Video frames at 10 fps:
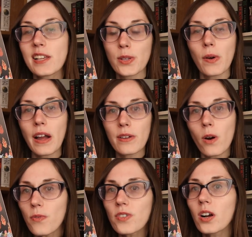So I
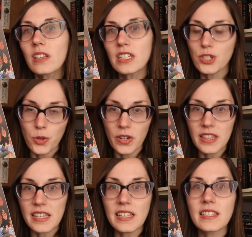overall
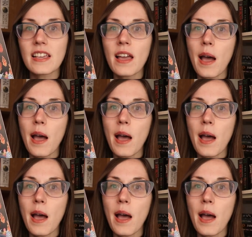enjoyed these,